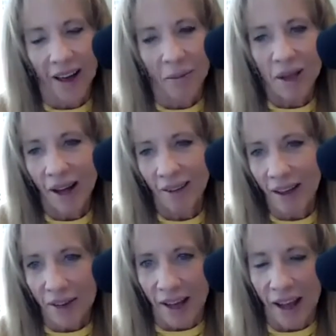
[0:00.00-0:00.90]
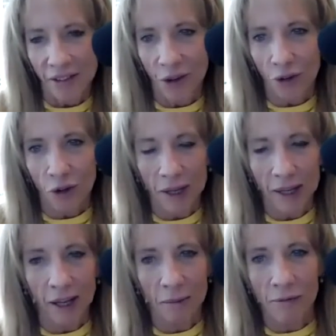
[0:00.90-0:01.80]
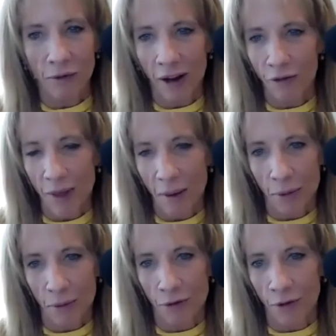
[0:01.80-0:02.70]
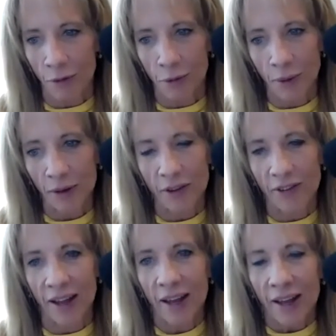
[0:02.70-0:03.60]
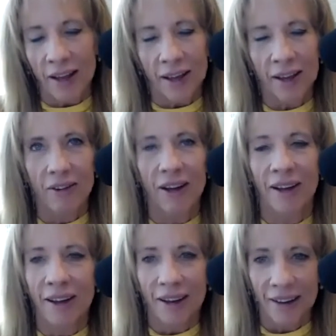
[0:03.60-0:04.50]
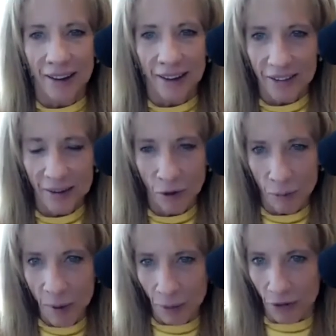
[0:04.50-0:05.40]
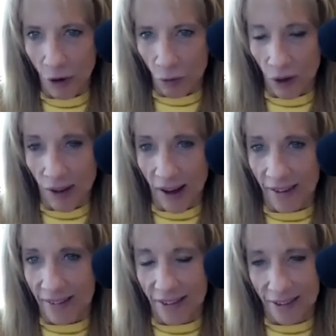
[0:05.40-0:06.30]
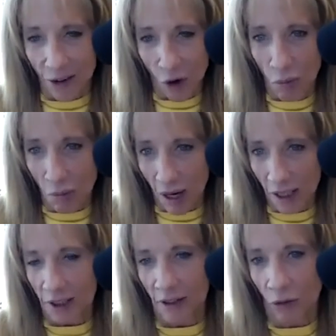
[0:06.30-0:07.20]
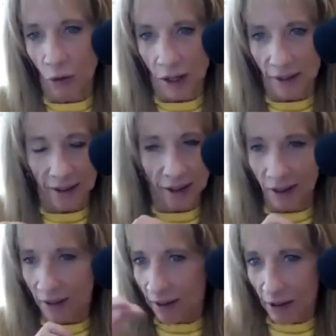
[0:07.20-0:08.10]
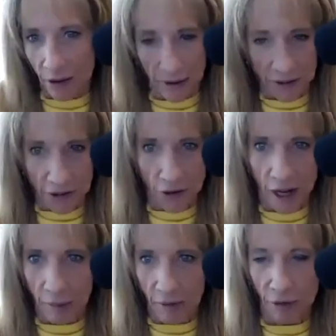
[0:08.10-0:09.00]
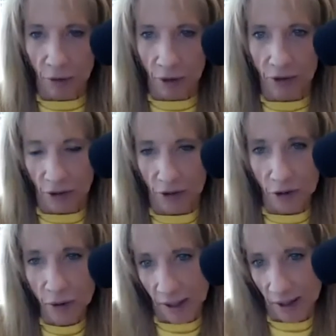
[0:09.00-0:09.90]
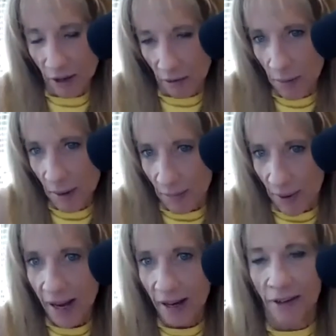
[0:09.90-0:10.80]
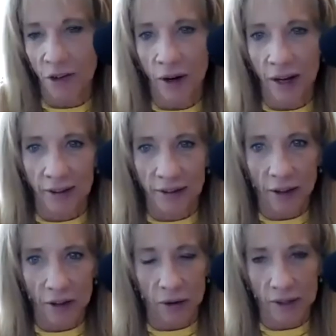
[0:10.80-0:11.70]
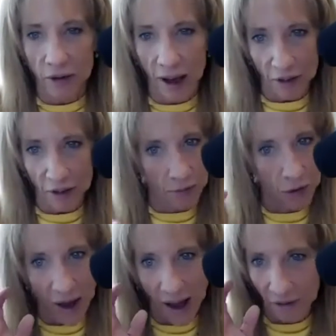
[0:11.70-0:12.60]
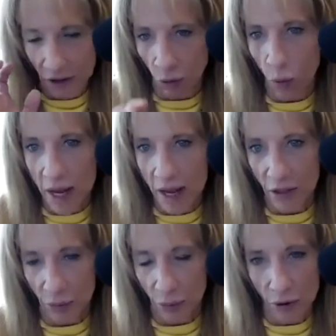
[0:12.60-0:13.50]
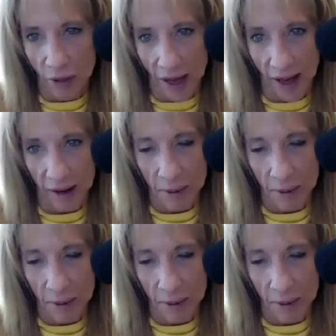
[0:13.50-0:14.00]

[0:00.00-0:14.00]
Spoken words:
I mean, I love and hate social media, right? From that perspective is that, honestly, what people don't realize is so much of what your Instagram influencers are doing, they're being paid to try and sell you. And you have to weed through that.